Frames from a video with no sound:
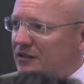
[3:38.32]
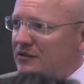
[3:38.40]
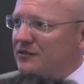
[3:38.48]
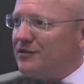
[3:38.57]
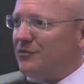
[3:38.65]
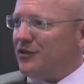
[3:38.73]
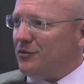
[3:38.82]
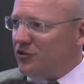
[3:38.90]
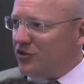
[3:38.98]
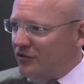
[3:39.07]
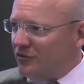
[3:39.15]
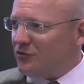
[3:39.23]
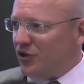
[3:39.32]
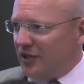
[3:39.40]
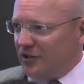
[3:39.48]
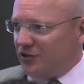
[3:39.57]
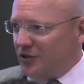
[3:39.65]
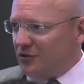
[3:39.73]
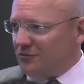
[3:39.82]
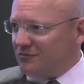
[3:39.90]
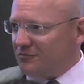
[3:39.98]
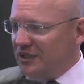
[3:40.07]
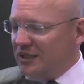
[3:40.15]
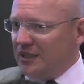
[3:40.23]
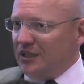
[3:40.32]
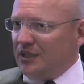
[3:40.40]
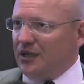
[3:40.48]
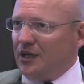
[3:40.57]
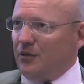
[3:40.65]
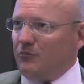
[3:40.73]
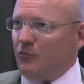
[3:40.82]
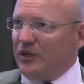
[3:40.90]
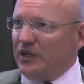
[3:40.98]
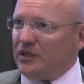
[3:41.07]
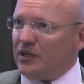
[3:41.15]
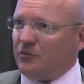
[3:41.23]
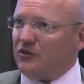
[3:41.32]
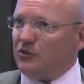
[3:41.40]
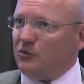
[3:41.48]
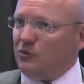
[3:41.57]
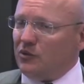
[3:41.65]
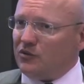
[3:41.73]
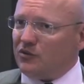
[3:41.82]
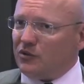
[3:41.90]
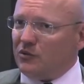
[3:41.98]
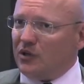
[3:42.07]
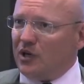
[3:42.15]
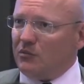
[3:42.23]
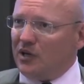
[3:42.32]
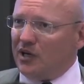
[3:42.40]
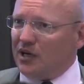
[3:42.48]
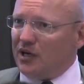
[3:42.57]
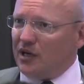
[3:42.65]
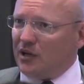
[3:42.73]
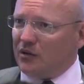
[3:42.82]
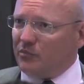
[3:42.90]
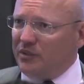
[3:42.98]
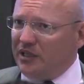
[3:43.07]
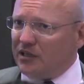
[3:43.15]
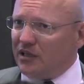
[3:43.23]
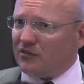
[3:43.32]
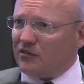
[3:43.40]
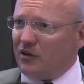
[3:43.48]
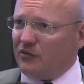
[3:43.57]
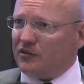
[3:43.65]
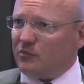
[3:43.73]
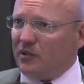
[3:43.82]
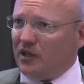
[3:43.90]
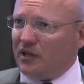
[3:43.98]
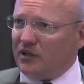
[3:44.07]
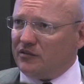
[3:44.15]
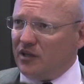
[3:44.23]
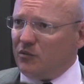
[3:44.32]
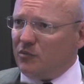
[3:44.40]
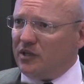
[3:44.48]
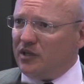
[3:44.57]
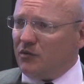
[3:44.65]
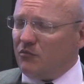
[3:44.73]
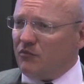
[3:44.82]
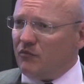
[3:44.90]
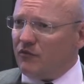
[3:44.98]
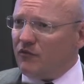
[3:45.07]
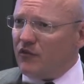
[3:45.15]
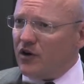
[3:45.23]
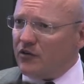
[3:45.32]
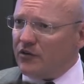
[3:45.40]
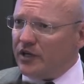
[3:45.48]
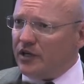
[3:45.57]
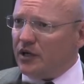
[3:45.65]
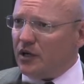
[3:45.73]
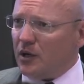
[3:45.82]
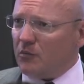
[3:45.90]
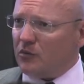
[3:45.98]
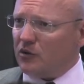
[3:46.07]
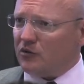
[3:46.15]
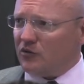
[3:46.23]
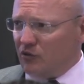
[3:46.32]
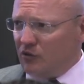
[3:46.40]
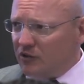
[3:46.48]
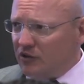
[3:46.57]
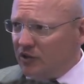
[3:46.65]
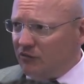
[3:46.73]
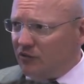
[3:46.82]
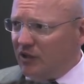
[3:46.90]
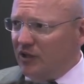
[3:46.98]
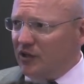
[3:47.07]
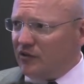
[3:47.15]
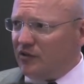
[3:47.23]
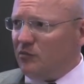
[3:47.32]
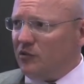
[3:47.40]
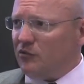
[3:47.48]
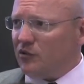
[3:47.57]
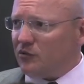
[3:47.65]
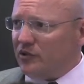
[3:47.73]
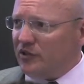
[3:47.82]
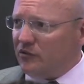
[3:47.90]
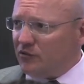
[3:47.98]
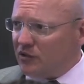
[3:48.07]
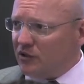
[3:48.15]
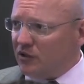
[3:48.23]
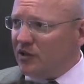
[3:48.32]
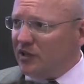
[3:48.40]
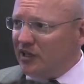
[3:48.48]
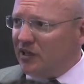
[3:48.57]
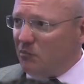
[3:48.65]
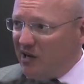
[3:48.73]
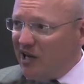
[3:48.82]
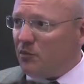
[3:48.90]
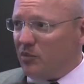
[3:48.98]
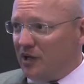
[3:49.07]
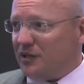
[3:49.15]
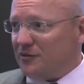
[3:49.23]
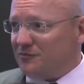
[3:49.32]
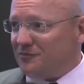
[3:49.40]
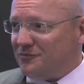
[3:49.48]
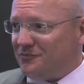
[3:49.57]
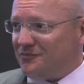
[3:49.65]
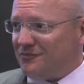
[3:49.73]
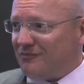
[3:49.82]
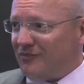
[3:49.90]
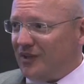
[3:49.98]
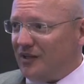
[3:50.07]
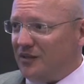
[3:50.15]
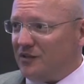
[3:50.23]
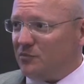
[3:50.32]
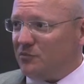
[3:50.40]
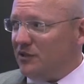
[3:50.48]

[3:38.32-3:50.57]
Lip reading: This is something which has to change now. When it comes to Warsaw, on B-class office buildings, I would become very conservative, simply for the reason of the pipeline here.